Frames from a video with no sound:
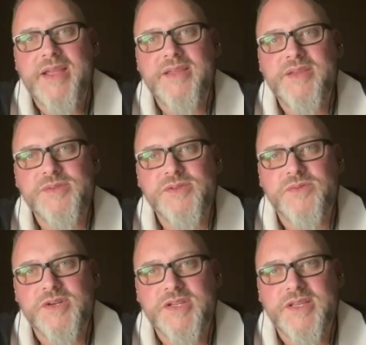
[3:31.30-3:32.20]
He was a
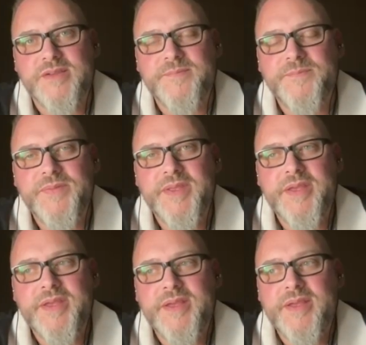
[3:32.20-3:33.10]
rookie.
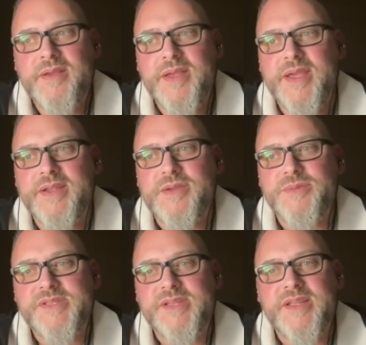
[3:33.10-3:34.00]
And he
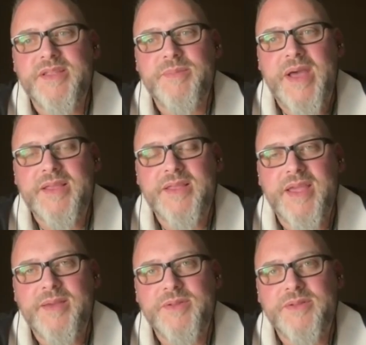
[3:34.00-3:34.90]
was sitting in the back of the
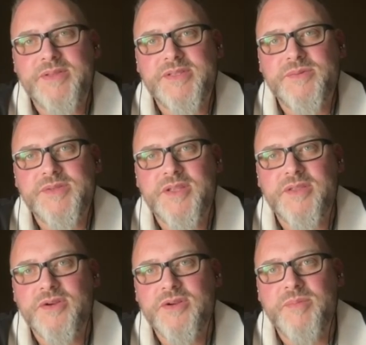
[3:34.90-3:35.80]
ambulance. He was the
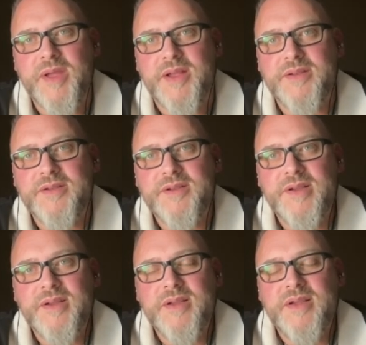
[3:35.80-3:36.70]
third man.
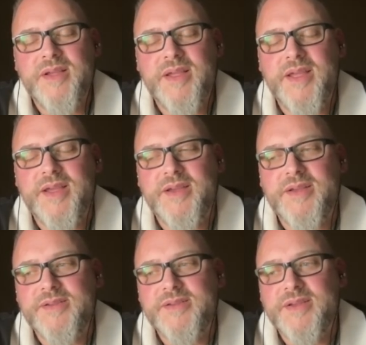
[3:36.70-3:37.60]

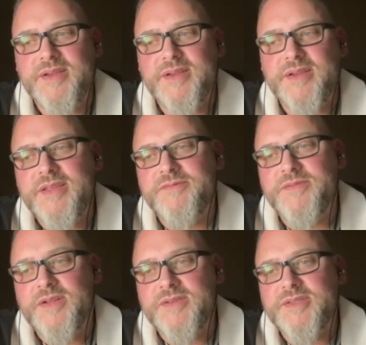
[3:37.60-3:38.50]
And he
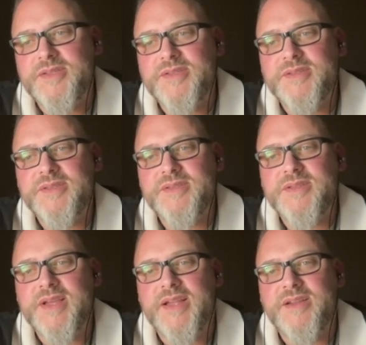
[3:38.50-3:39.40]
felt
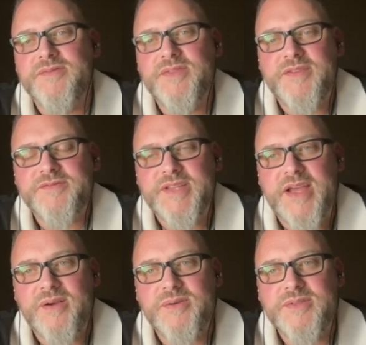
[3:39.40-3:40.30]
kind of left
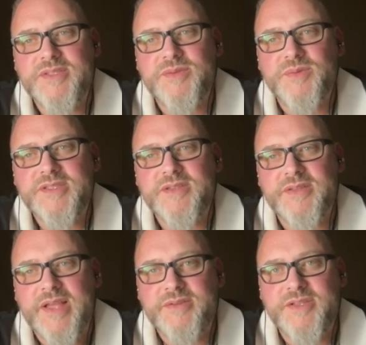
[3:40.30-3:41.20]
out. He wasn't
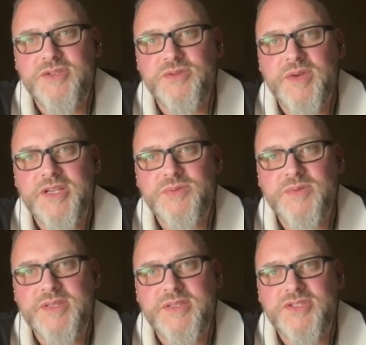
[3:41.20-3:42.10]
allowed to do much
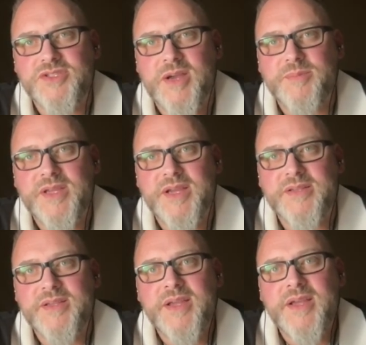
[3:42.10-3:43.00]
with this job yet
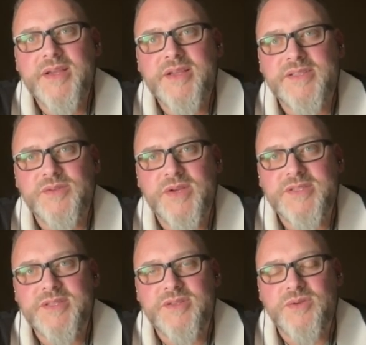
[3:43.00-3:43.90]
because he was
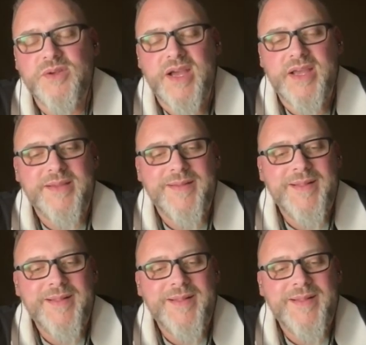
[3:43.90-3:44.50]
the new guy.